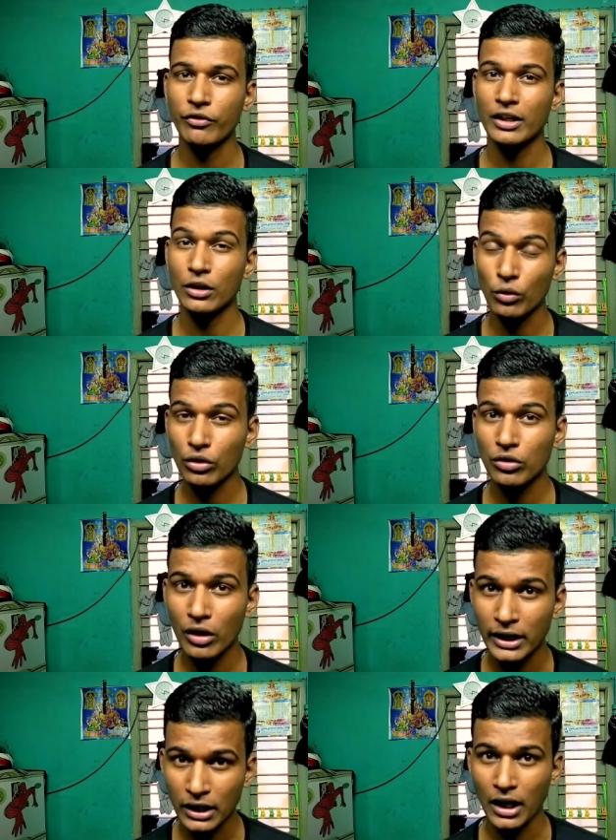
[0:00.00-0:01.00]
for a
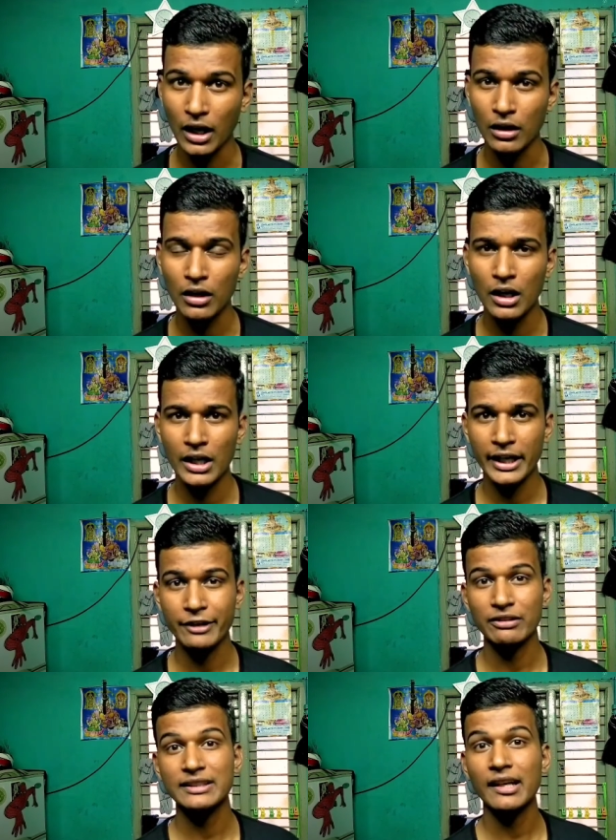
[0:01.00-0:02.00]
road going car.
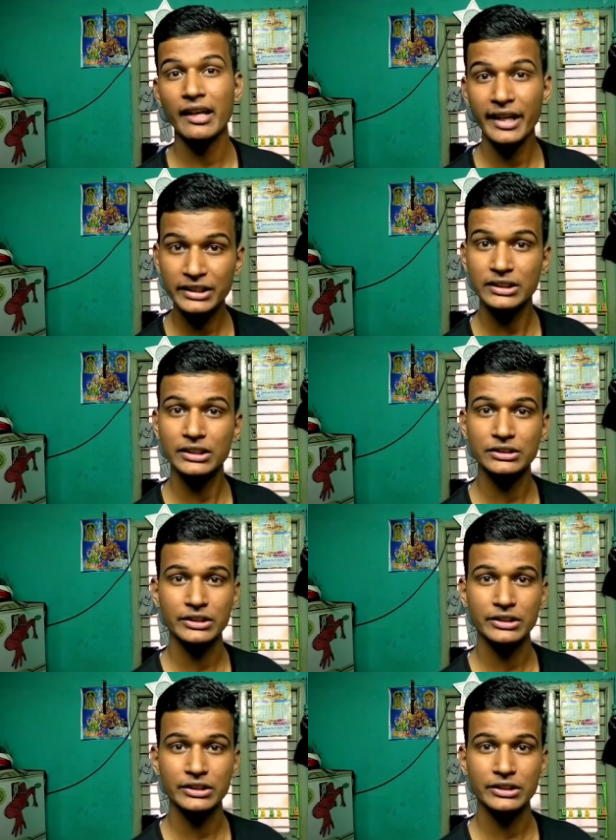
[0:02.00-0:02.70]
It was a race